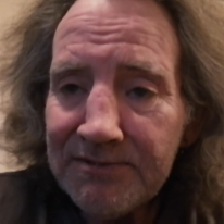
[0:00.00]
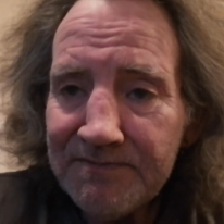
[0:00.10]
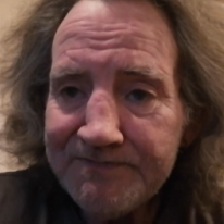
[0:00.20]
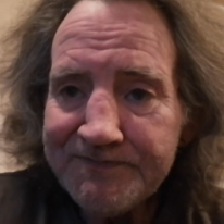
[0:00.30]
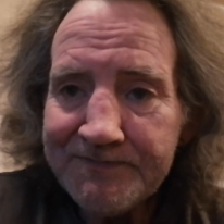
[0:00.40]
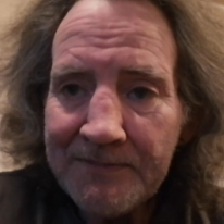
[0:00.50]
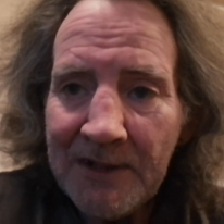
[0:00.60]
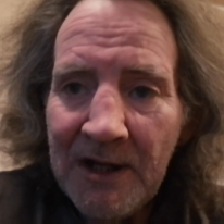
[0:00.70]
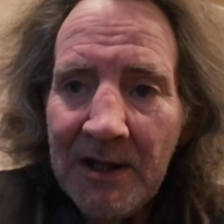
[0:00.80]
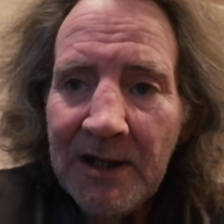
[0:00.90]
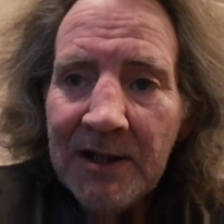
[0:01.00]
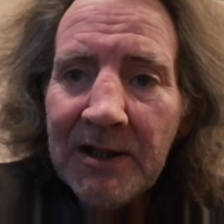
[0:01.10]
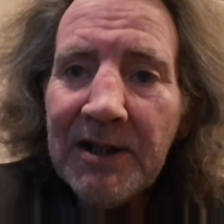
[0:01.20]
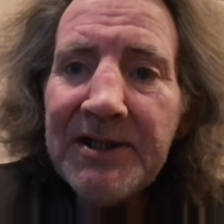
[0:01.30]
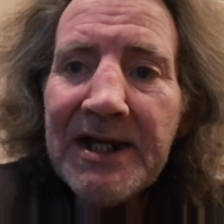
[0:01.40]

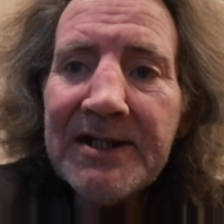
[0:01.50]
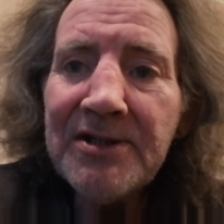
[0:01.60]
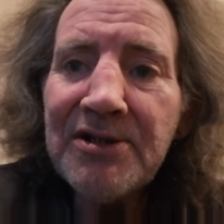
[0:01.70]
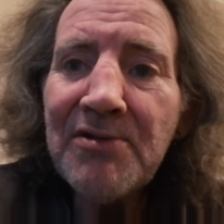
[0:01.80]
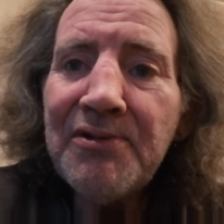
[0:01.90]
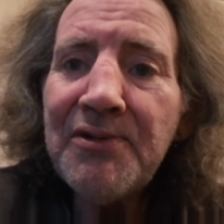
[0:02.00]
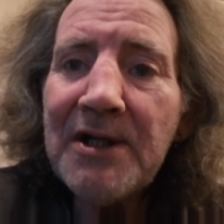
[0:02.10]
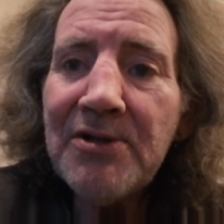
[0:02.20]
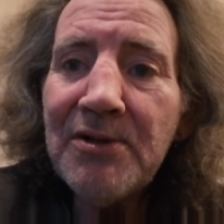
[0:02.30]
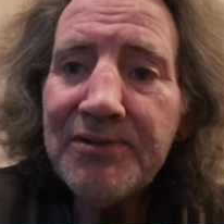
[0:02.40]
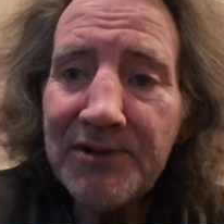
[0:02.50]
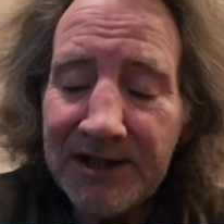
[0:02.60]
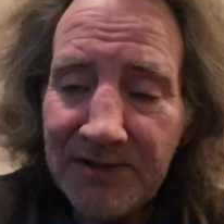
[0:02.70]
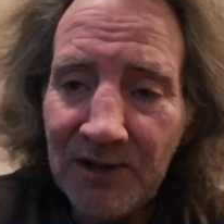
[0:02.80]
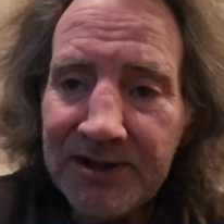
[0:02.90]
And he ain't going to do fuck all for
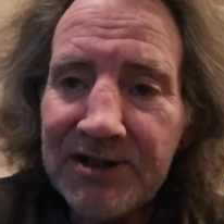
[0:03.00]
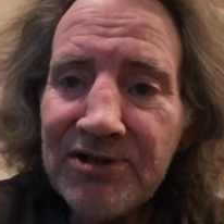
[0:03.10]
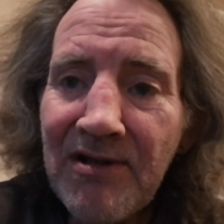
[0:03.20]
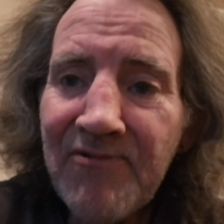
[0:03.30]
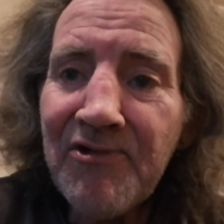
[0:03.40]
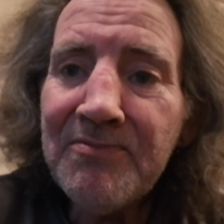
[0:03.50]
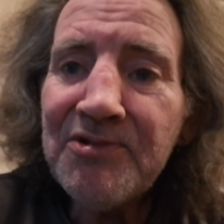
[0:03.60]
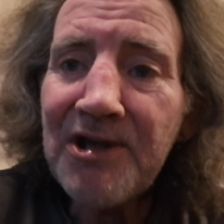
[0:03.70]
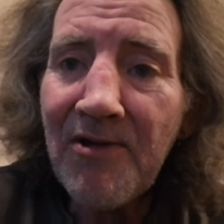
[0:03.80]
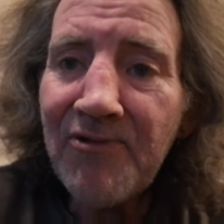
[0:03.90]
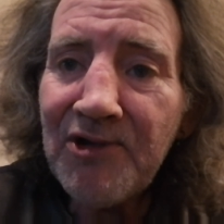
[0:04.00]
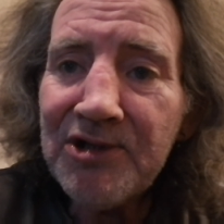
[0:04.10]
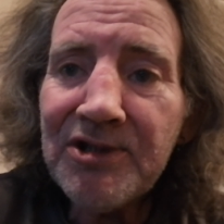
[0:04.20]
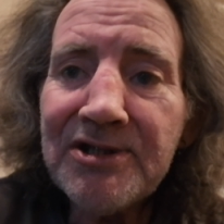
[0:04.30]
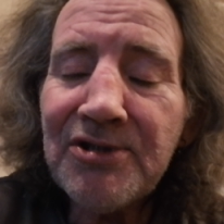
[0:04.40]
anyone except for himself,
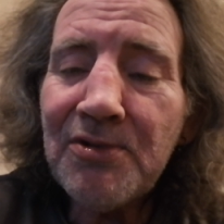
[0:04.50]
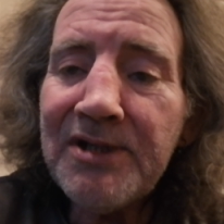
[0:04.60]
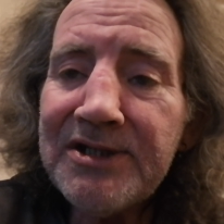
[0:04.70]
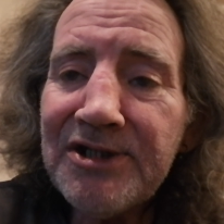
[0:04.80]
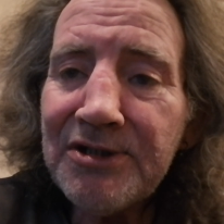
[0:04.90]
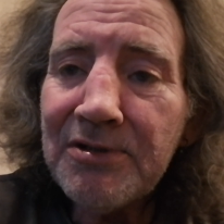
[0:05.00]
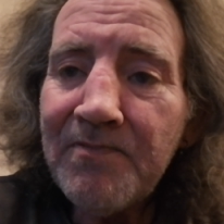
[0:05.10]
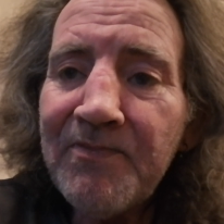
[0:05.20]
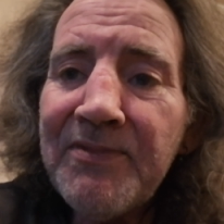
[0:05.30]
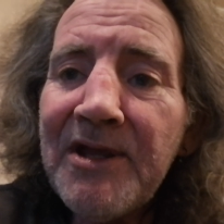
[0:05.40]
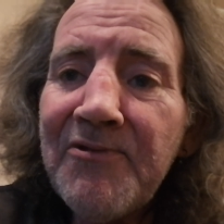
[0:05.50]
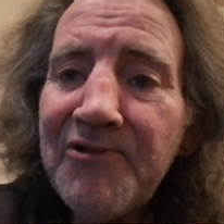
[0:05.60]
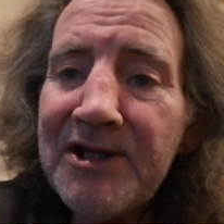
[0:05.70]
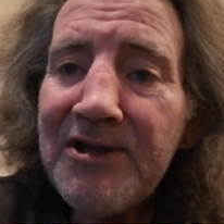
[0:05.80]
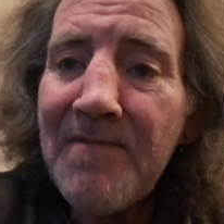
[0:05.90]
because that's all they do. They
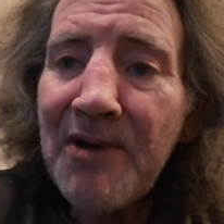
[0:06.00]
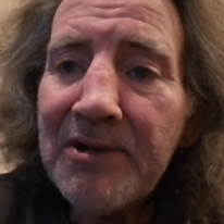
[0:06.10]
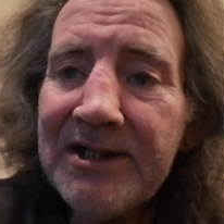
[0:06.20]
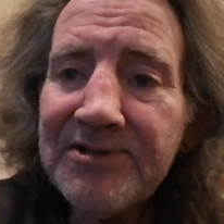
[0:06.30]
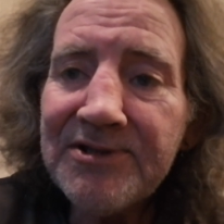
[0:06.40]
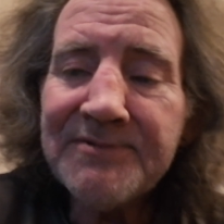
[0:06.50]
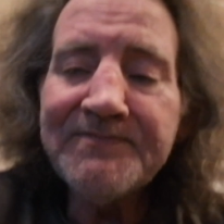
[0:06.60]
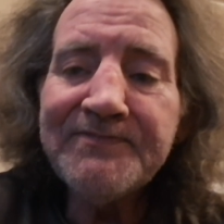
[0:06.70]
feed their pockets.